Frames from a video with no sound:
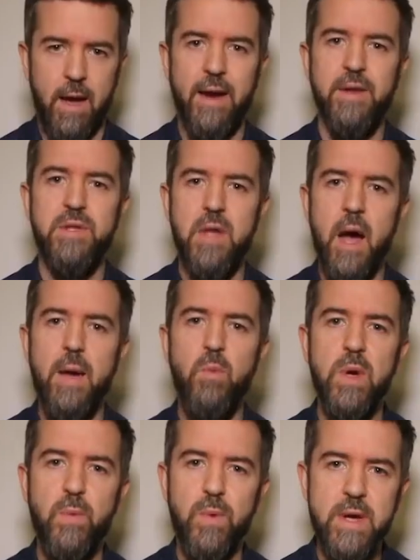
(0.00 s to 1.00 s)
And it's time
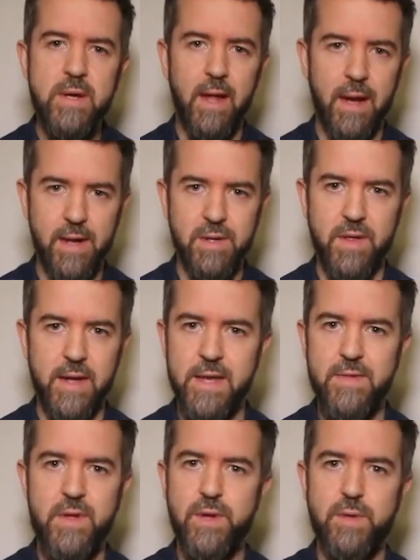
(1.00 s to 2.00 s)
we realize that
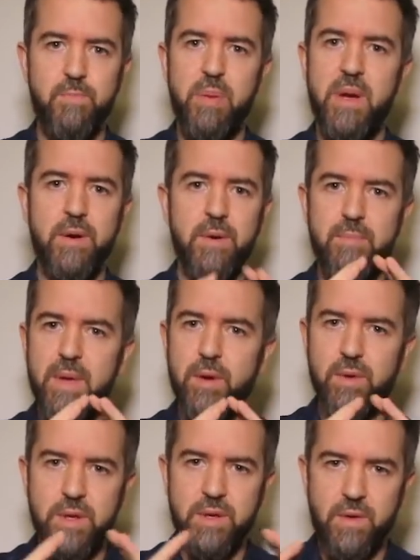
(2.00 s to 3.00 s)
in this
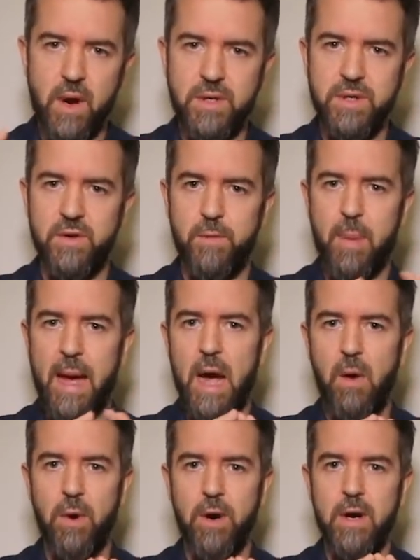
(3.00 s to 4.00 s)
pyramidal structure of
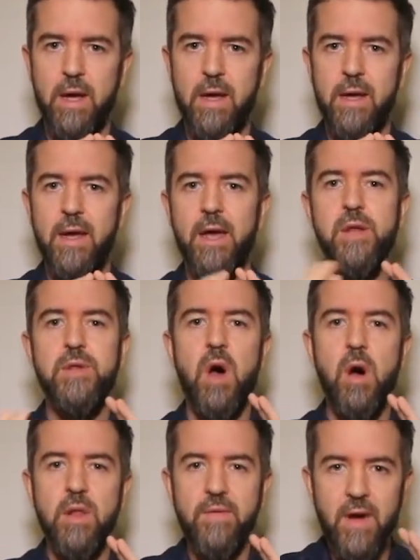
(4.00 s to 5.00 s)
power, it is
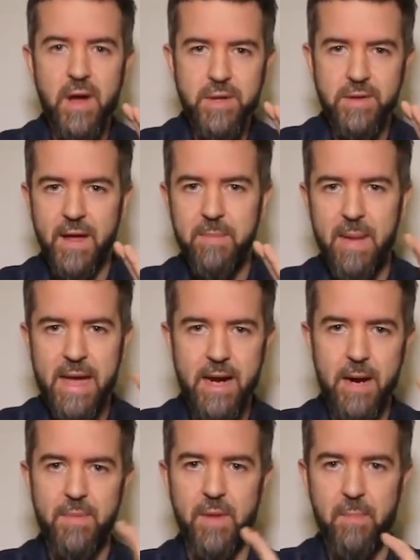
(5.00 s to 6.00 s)
all of us that make
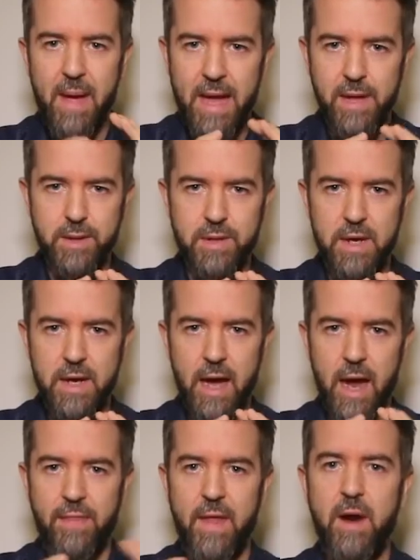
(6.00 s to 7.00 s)
up the base,
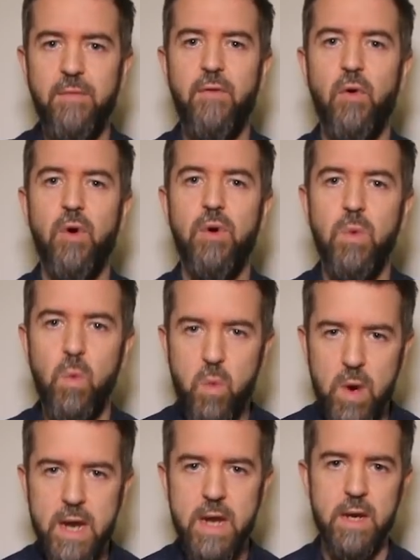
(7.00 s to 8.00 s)
and therefore
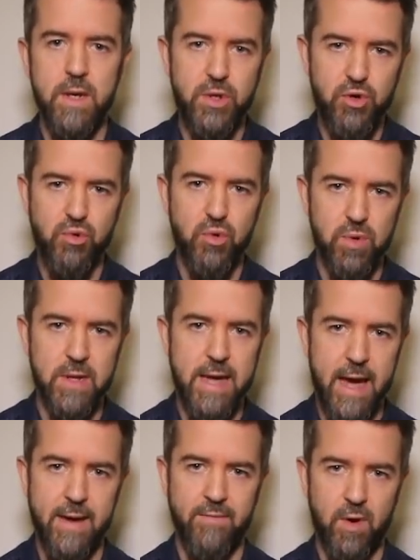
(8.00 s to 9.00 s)
we truly
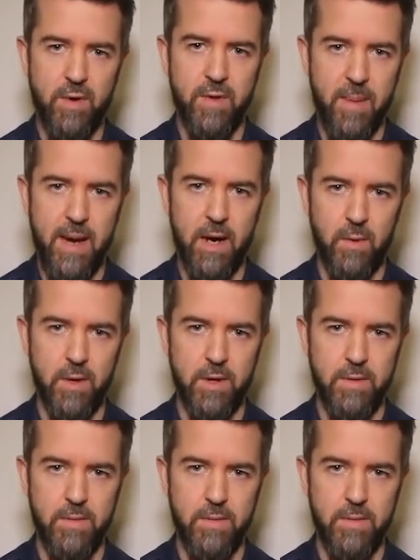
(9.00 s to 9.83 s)
have all the power.